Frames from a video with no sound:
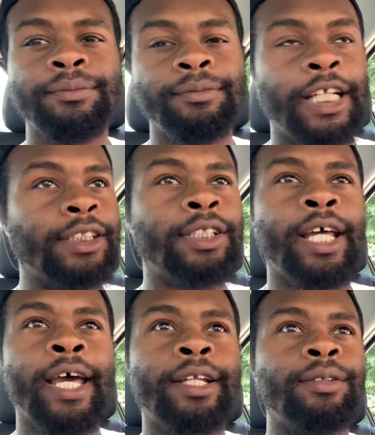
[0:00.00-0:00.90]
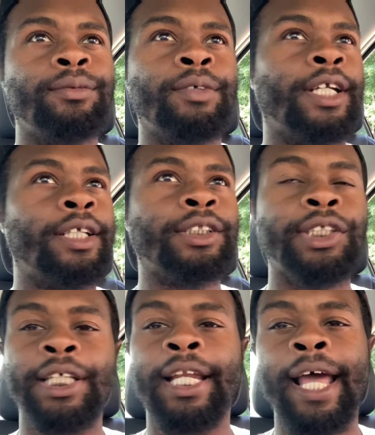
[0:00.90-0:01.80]
That's not what
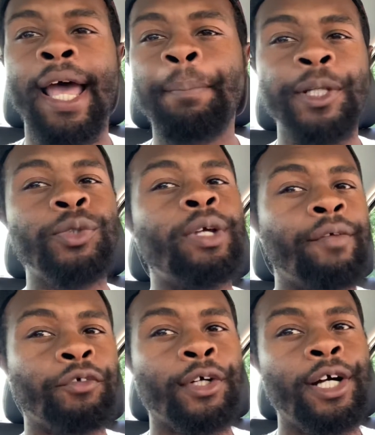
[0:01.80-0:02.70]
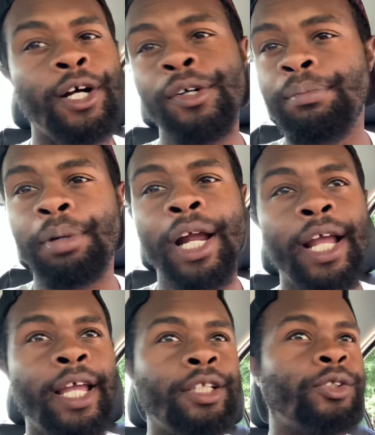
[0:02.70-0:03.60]
initially can happen. You have your own
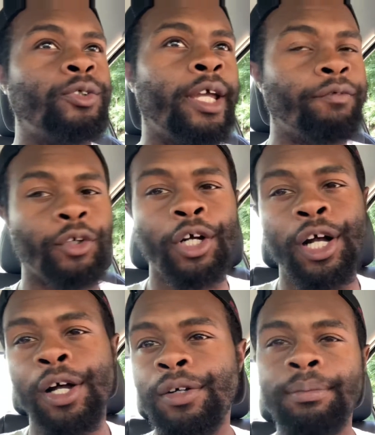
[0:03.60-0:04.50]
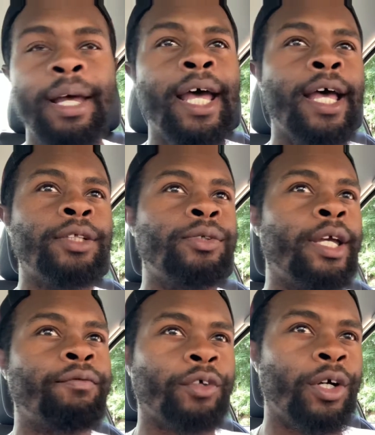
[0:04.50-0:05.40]
brain, you have your own mind, you
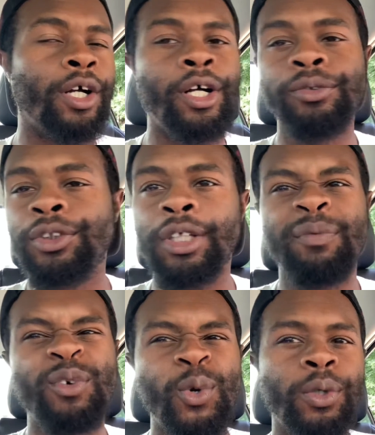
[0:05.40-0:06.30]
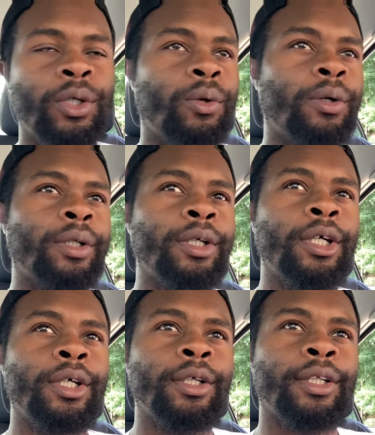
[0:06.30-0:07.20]
have your own stuff going on.
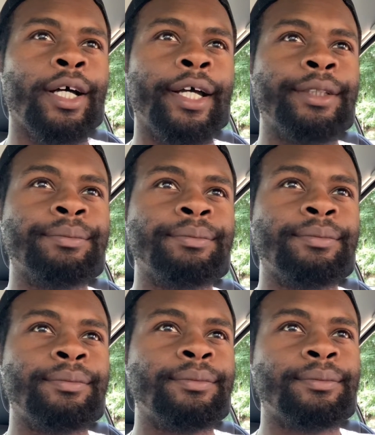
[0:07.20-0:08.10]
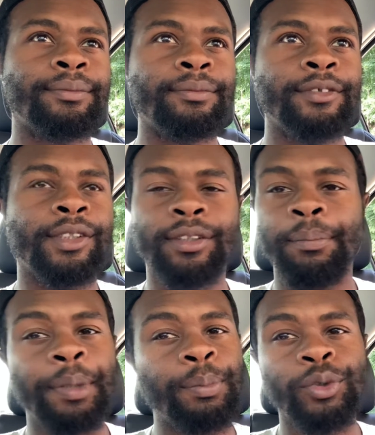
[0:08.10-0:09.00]
Like,
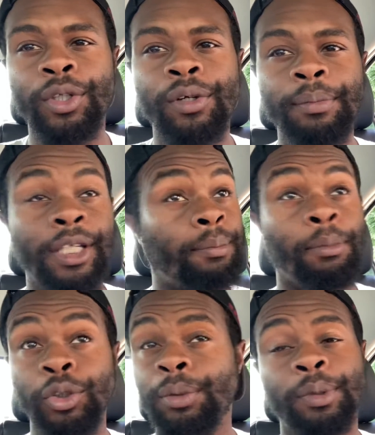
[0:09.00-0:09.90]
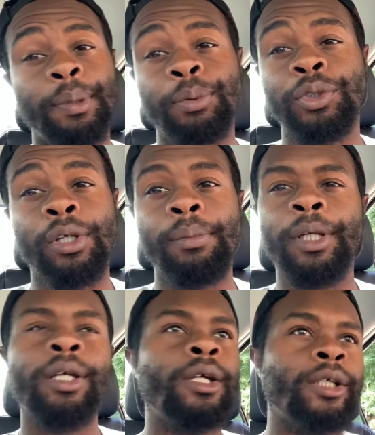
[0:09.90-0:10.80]
some people told me, multiple people told
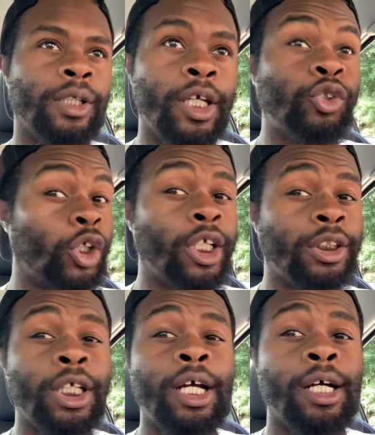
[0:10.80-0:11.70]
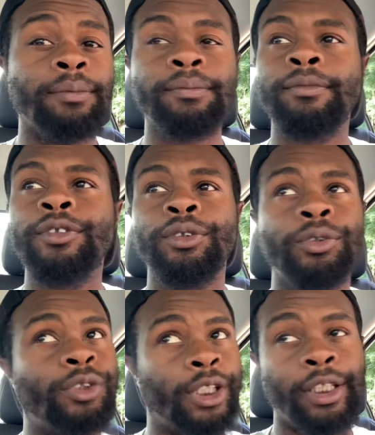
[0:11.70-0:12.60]
me, yeah, you should get a job.
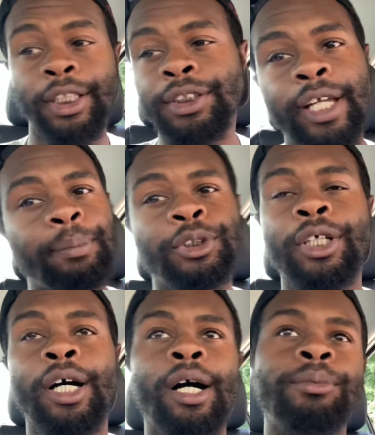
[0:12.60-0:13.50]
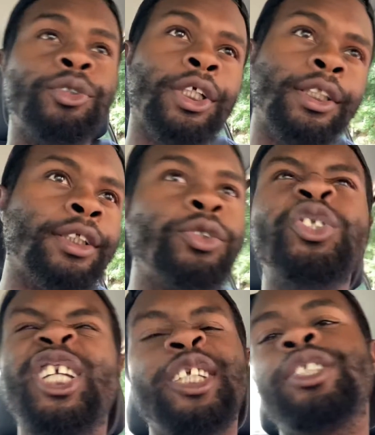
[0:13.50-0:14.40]
You should get this type of job. You
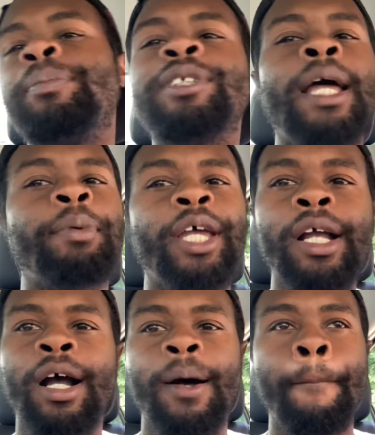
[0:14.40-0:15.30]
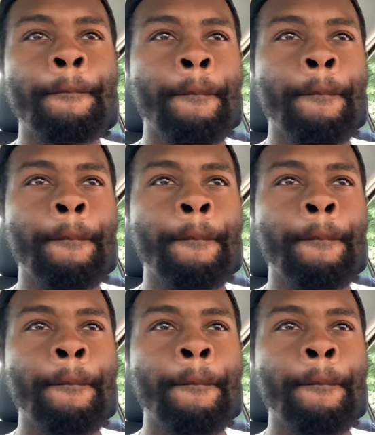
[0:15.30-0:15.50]
should get some type of income.